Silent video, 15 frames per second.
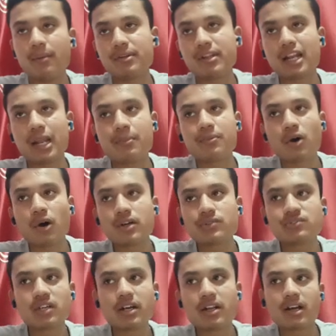the
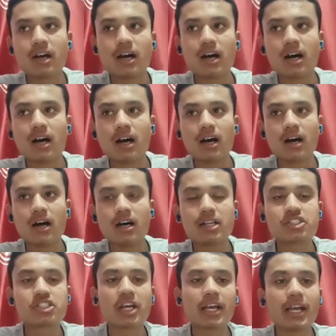lapdogs are
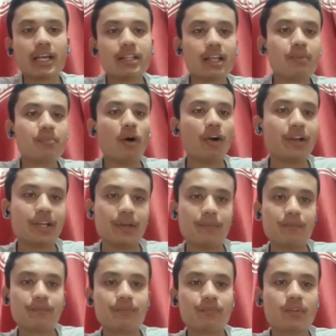shaking their body.
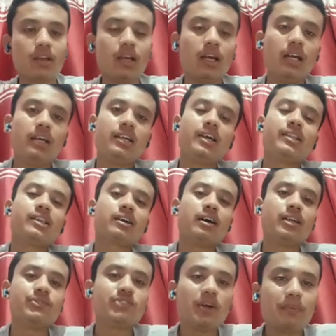Here the
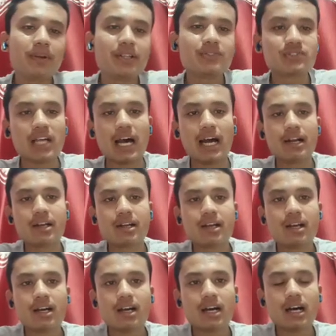concept is that
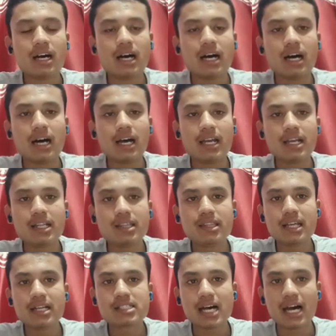in
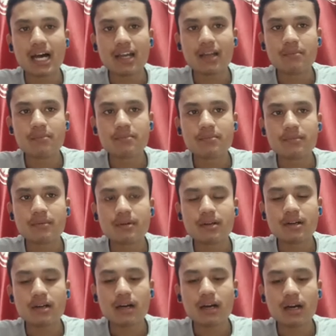the time,
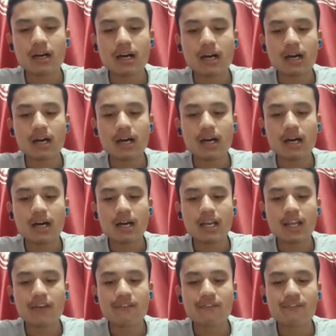if